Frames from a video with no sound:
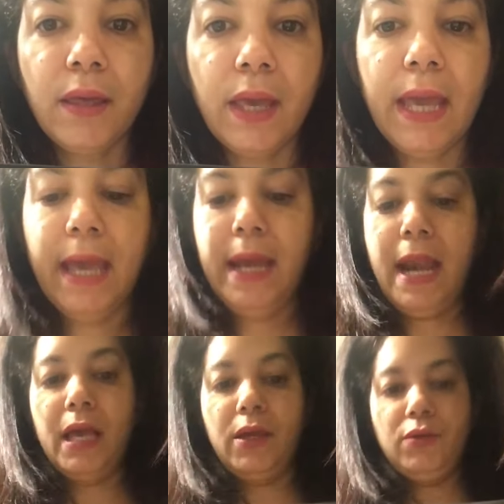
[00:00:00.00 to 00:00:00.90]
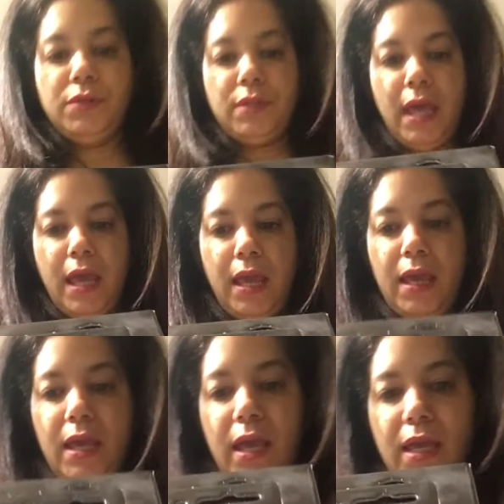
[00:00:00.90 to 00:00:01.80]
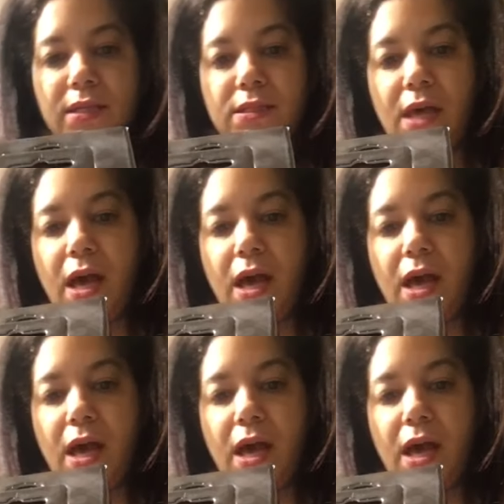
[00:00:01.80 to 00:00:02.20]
And like you say, it's